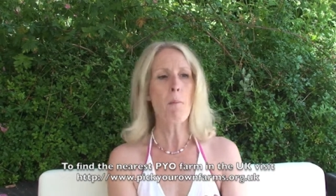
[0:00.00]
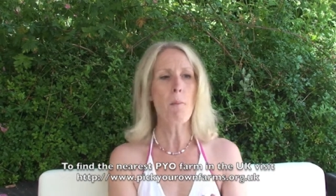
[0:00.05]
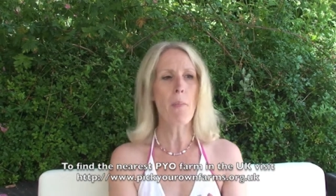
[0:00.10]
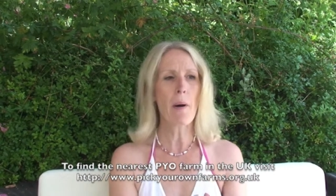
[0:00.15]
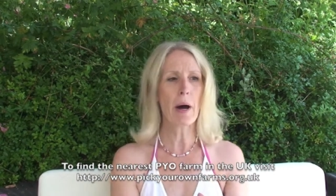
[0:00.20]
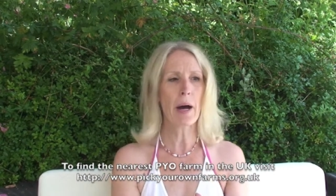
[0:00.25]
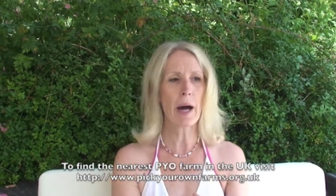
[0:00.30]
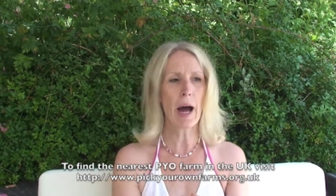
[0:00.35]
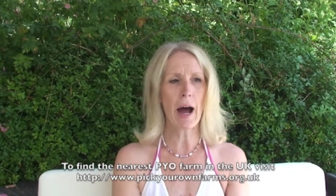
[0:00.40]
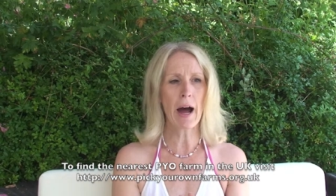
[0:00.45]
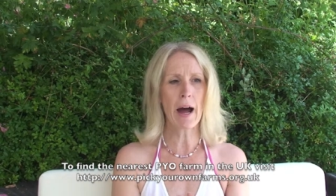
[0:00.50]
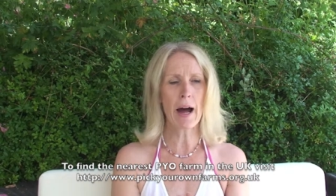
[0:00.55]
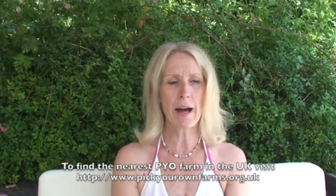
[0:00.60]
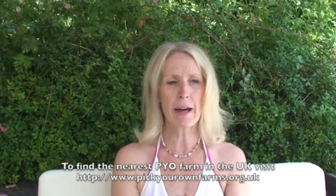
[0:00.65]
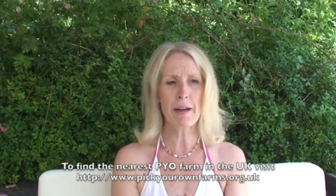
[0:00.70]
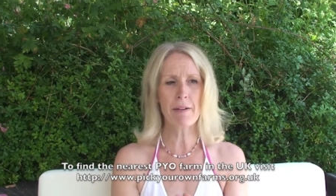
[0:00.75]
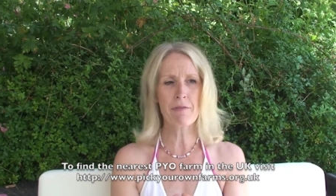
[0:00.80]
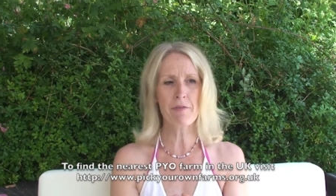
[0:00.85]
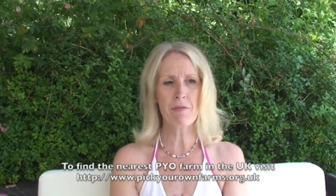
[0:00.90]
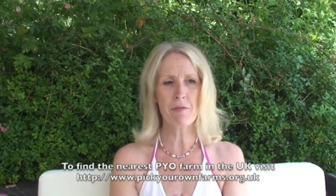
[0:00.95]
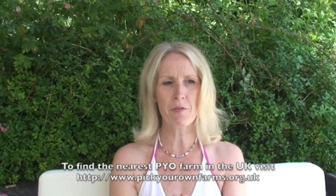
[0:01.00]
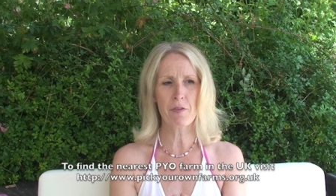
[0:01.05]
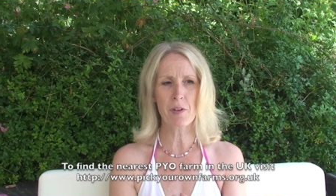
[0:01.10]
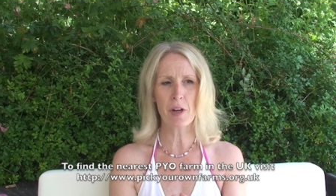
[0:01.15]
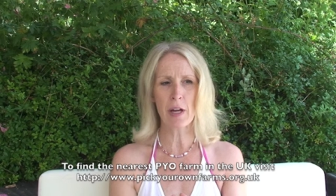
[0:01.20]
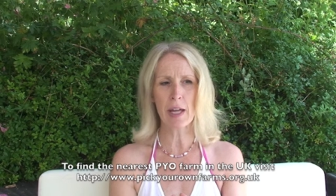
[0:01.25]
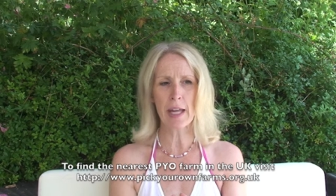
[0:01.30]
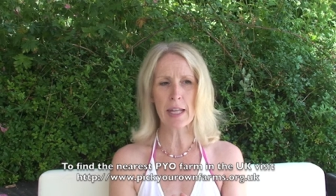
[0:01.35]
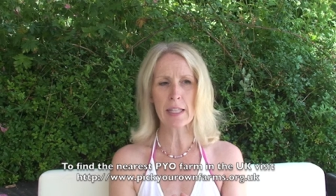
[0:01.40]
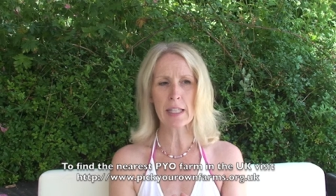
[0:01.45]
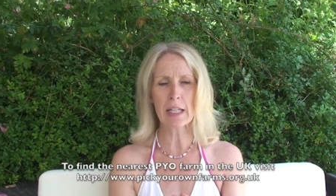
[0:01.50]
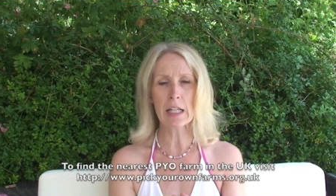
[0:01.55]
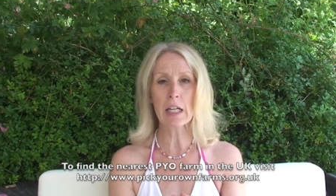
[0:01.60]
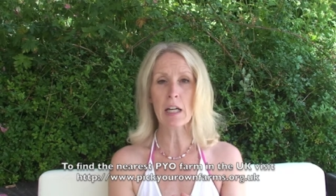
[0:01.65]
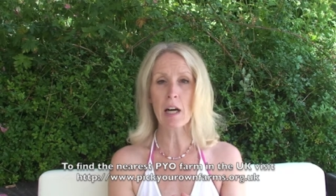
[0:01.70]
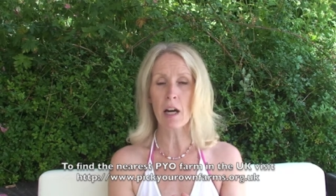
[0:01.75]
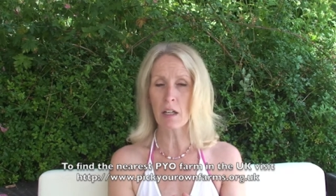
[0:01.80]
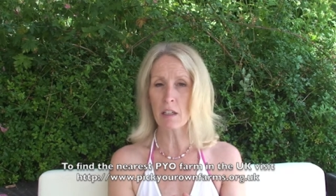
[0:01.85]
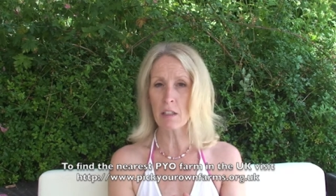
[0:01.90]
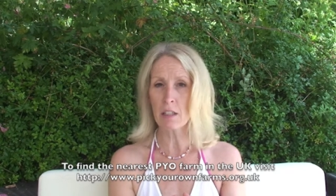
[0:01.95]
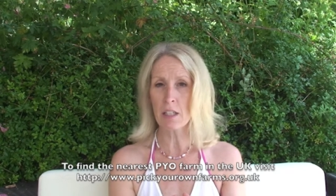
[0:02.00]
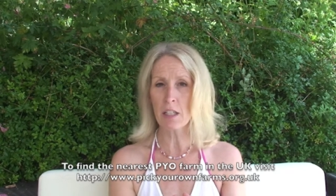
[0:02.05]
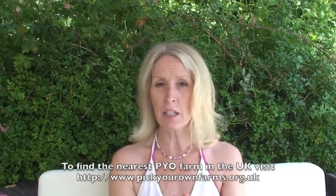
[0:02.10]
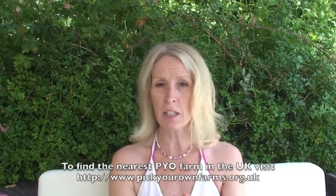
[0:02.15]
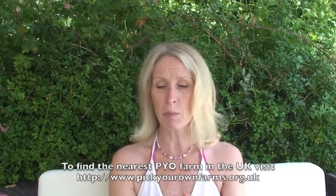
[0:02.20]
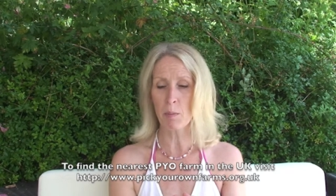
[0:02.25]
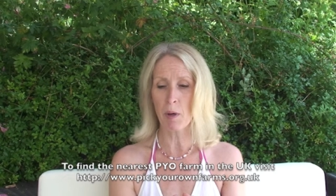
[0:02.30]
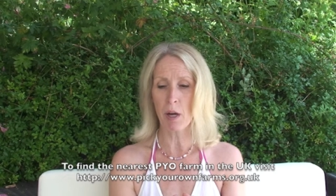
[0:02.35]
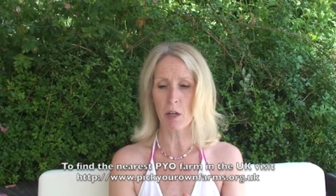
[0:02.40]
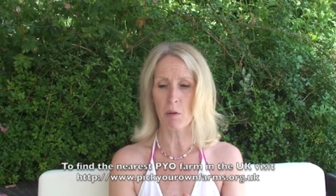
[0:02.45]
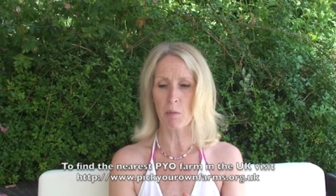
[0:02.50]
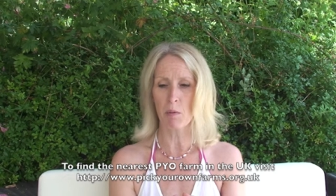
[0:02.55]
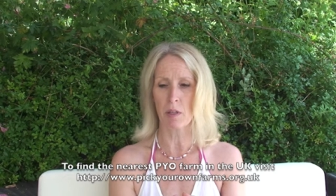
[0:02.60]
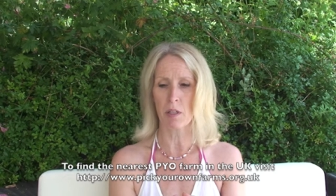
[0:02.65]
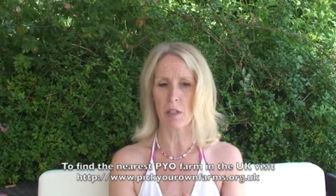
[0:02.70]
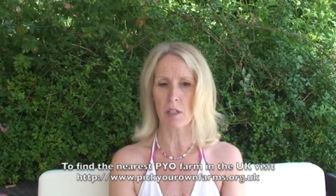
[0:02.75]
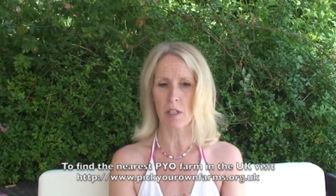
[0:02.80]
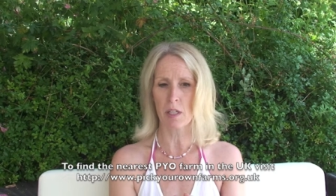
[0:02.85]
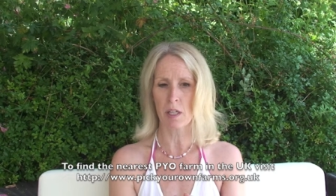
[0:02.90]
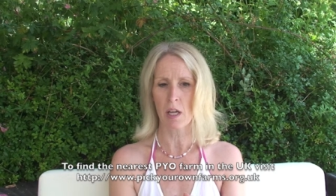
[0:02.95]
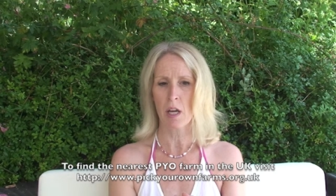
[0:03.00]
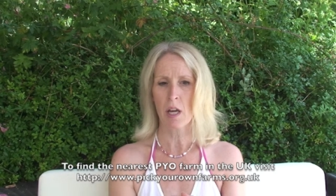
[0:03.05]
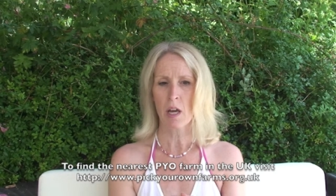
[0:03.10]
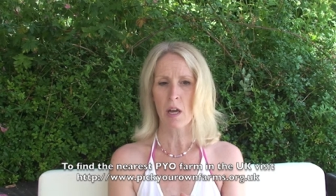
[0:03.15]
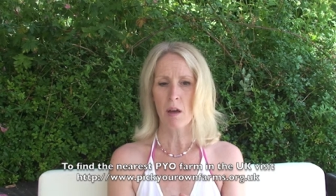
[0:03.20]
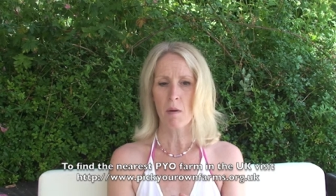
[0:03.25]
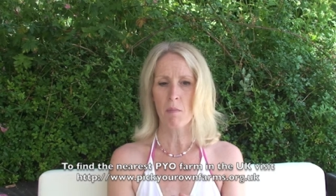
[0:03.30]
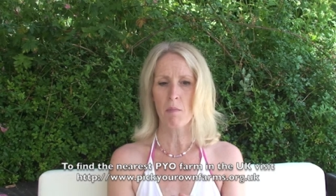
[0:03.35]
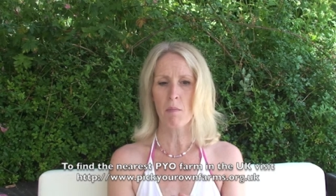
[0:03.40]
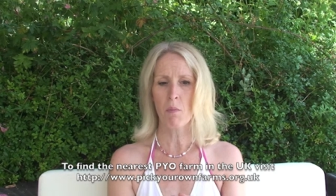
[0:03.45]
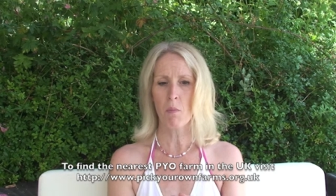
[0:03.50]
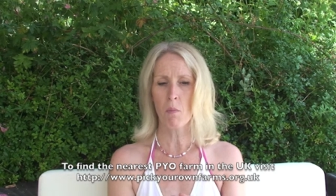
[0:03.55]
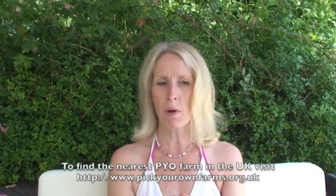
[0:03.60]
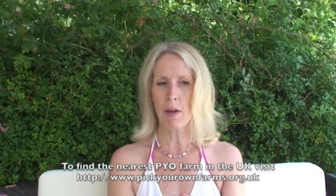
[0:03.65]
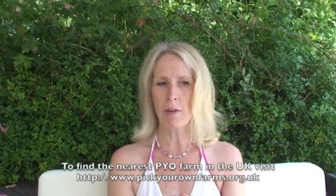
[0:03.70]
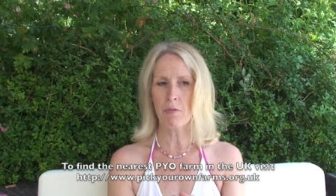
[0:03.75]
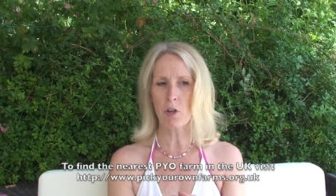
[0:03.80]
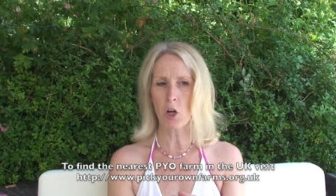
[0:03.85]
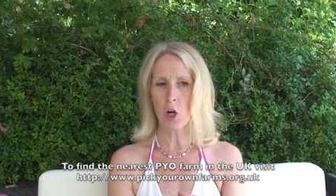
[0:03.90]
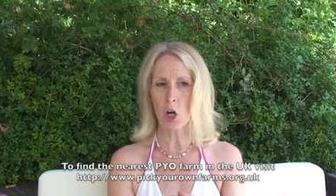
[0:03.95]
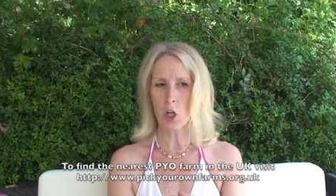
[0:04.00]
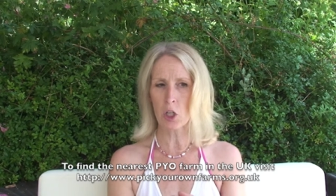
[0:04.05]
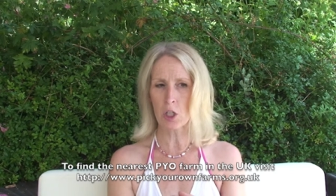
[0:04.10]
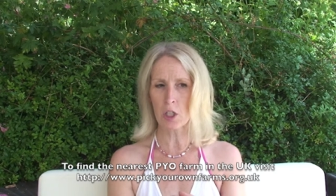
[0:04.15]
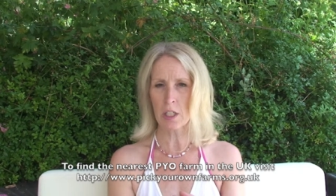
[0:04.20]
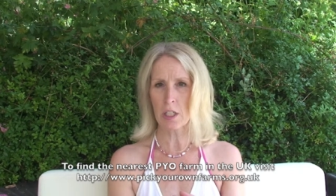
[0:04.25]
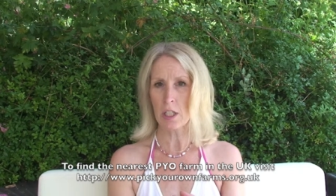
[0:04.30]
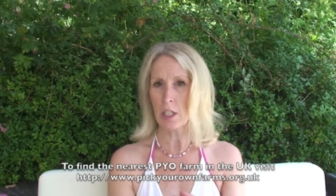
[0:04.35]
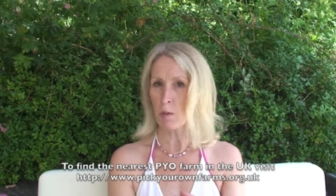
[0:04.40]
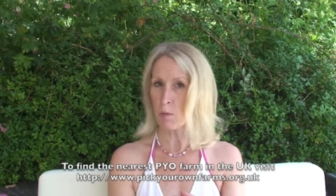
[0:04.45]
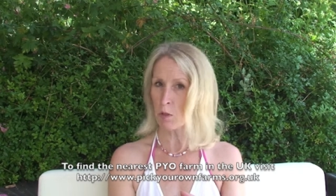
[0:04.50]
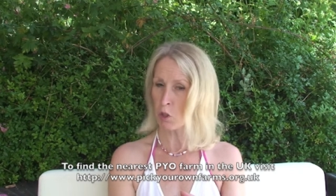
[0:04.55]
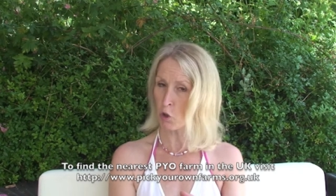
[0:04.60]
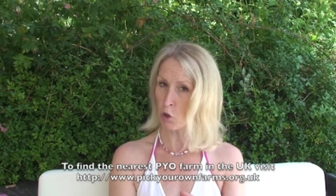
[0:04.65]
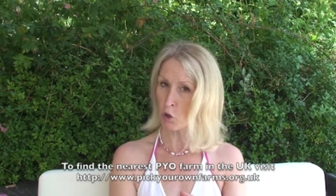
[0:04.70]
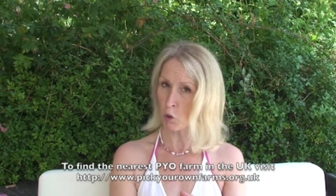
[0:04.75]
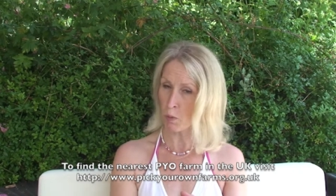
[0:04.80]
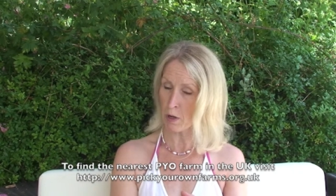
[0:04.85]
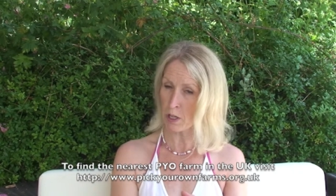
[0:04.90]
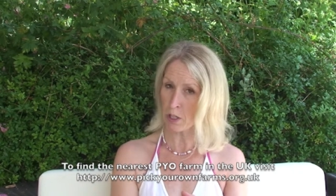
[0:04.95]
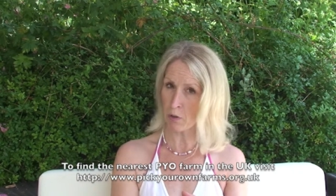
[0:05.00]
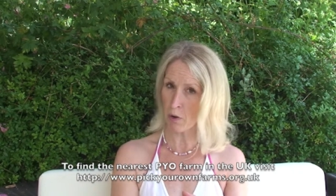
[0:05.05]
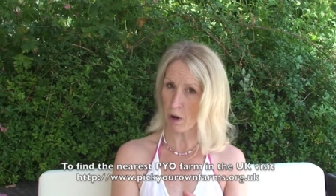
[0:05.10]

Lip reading: But in the garden at the moment, we've got some strawberries